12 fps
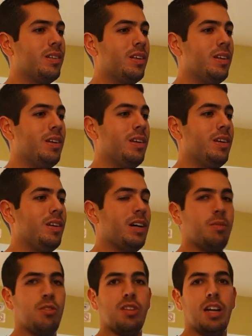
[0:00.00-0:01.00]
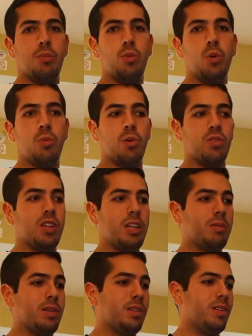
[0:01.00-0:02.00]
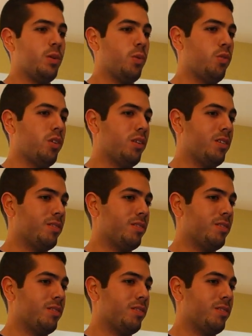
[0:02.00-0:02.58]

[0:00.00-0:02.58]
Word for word: Yeah. I'm just not a pool person, I'm an ocean.